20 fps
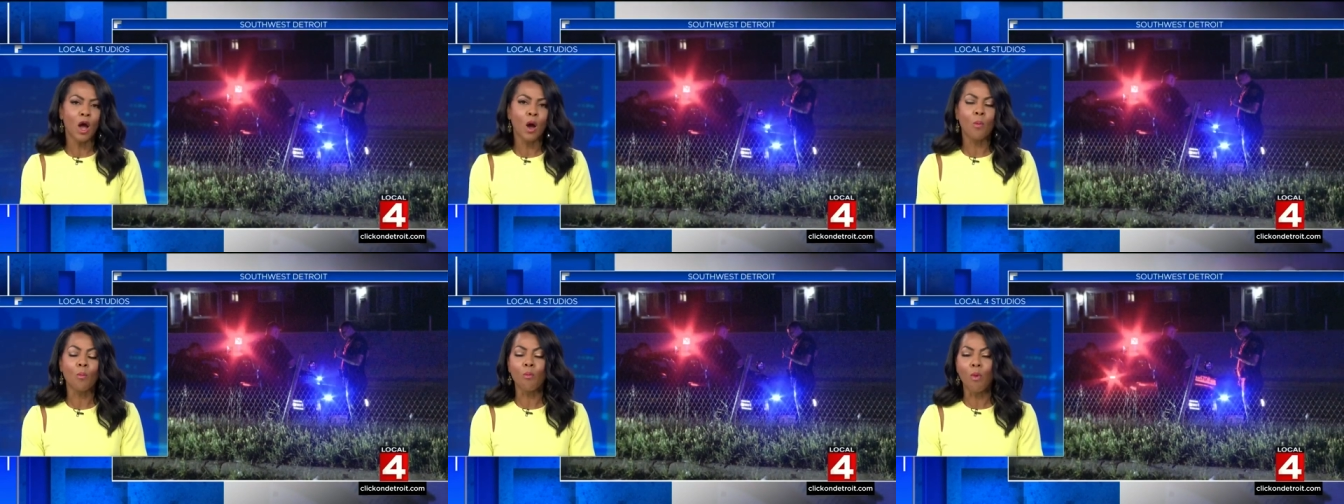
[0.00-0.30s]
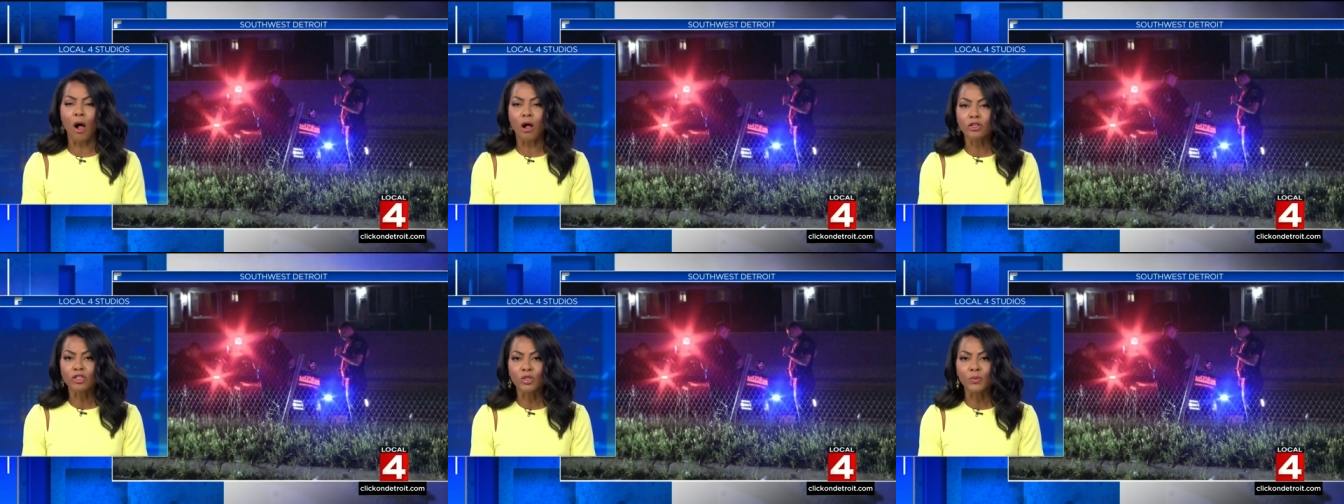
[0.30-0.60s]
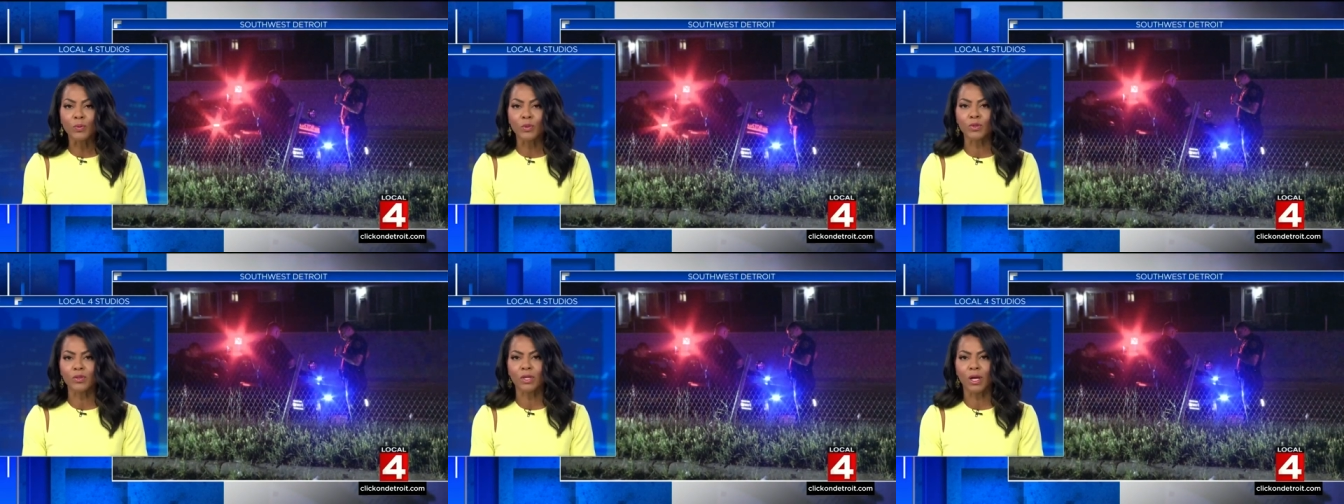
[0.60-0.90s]

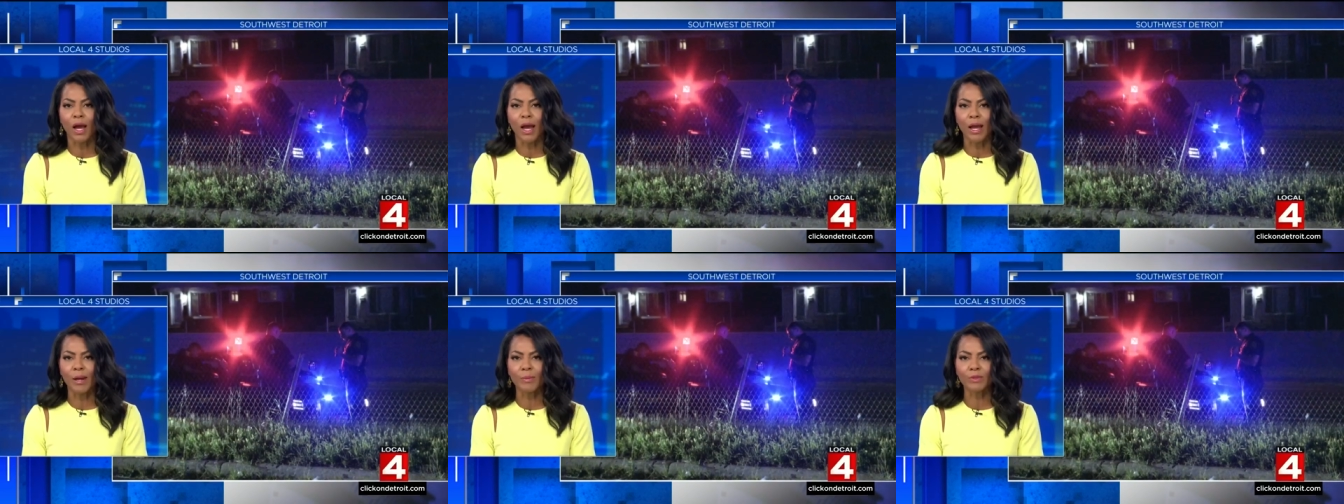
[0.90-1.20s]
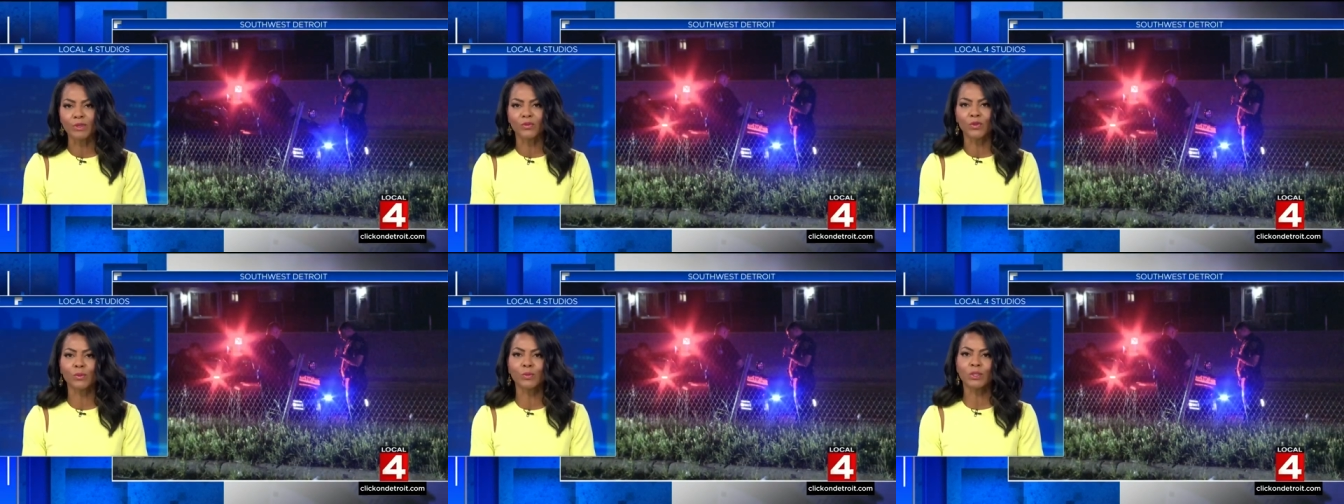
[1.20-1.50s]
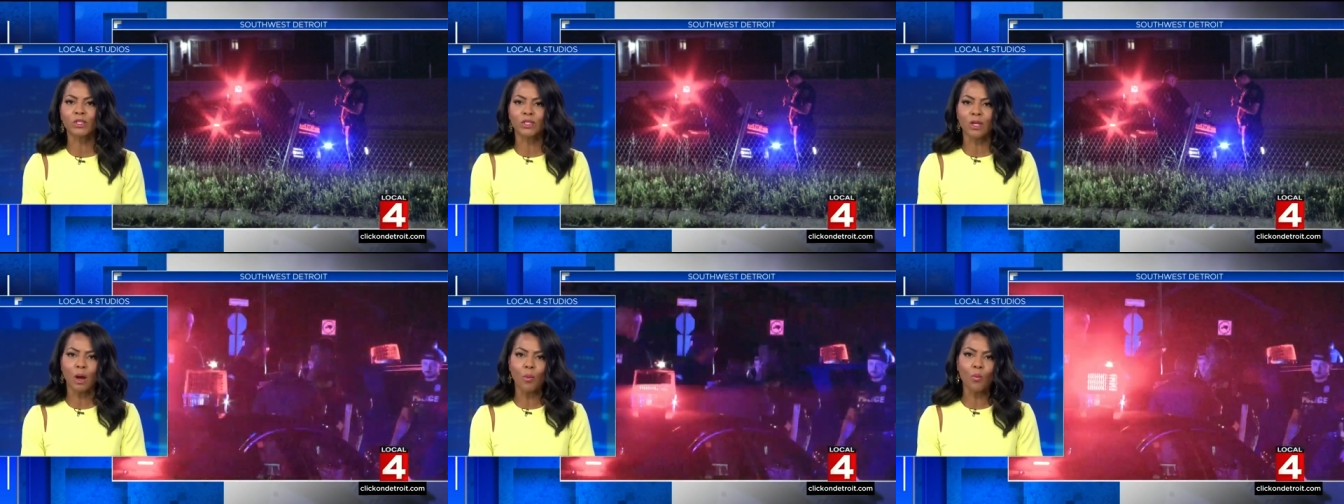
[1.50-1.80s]
multiple times from
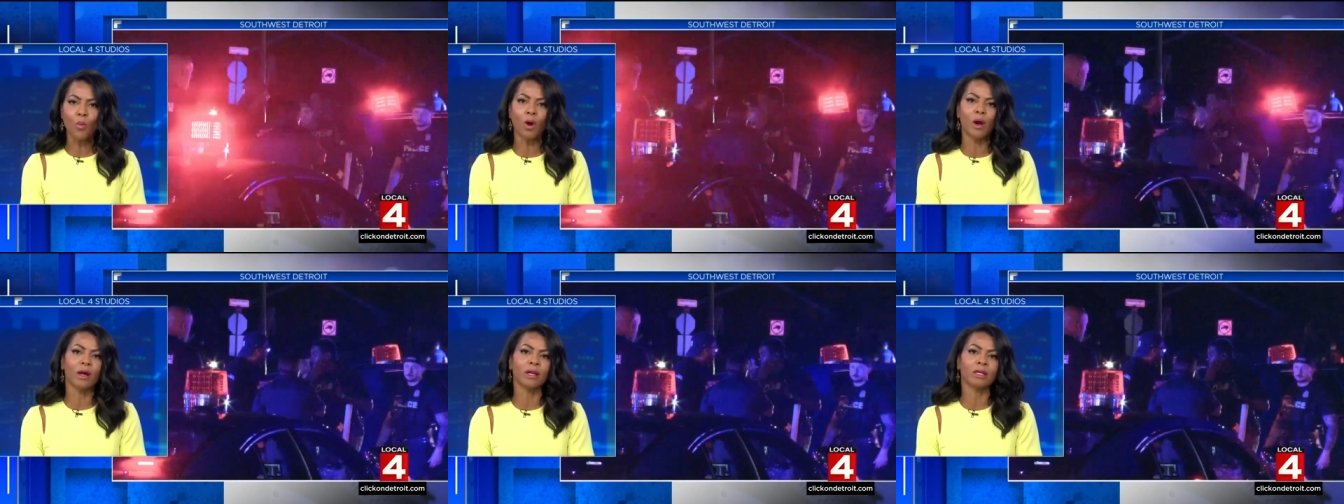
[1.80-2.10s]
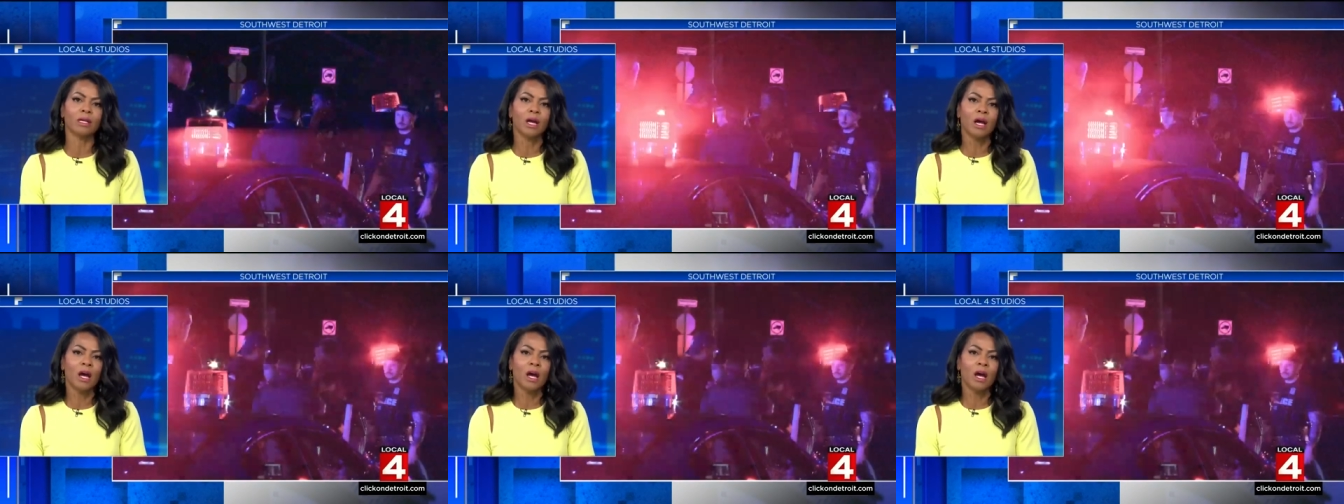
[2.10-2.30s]
someone